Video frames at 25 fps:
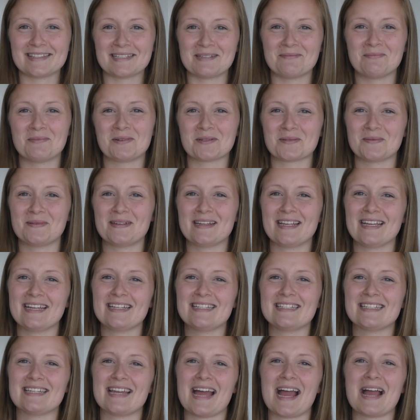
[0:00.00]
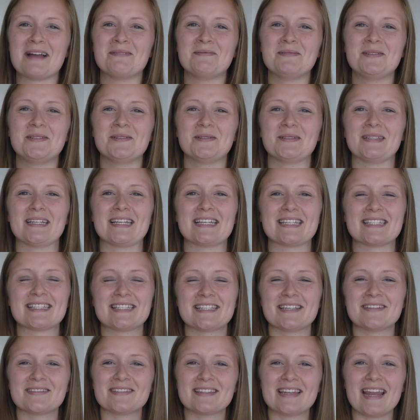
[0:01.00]
from One Kitchen. I'm Julia.
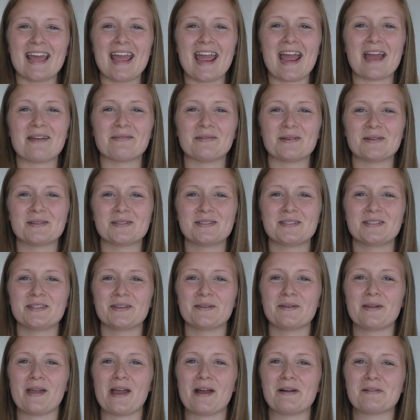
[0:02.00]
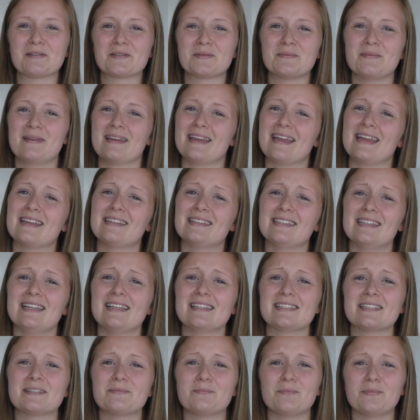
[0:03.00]
So today I'm going to show you how to make a
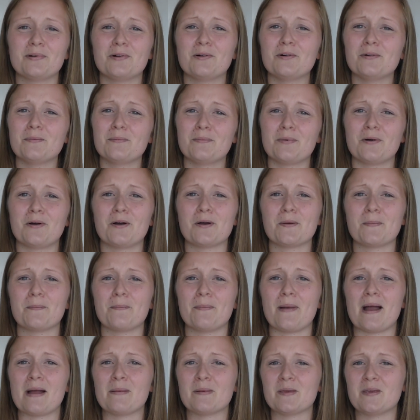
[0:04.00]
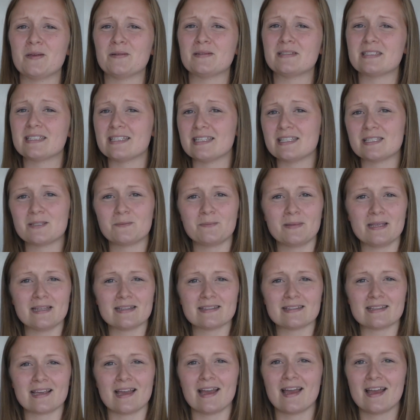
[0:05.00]
delicious pulled pork barbecue cheese
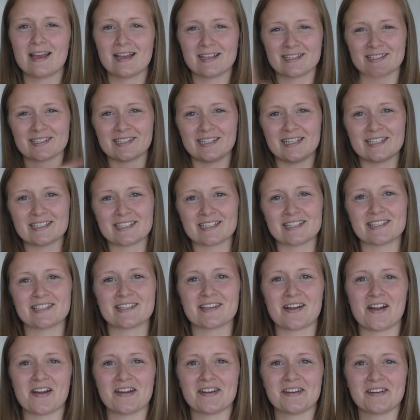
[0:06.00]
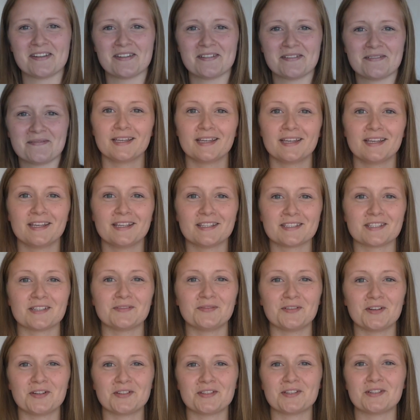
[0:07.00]
pizza. So let's get started. So
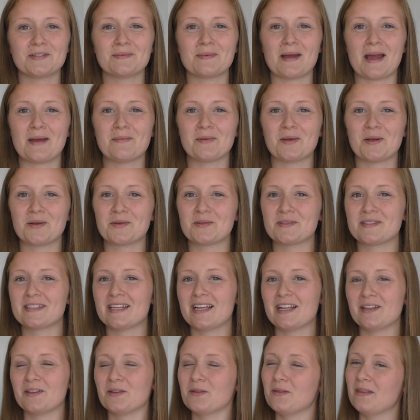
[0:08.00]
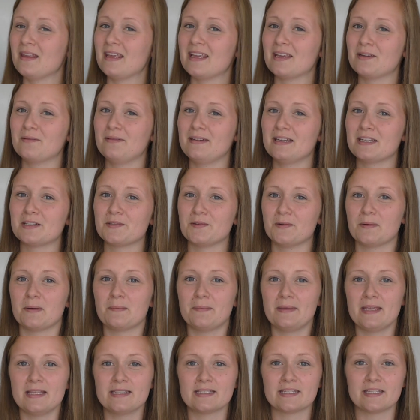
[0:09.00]
first up, I'm going to tell you the ingredients for my
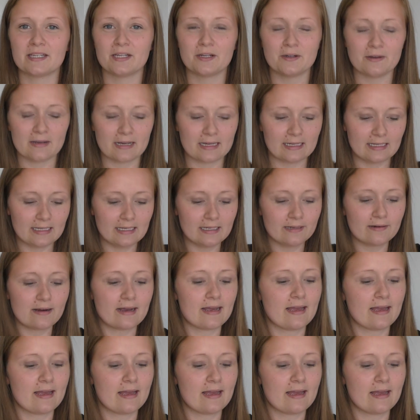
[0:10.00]
pizza dough, and here I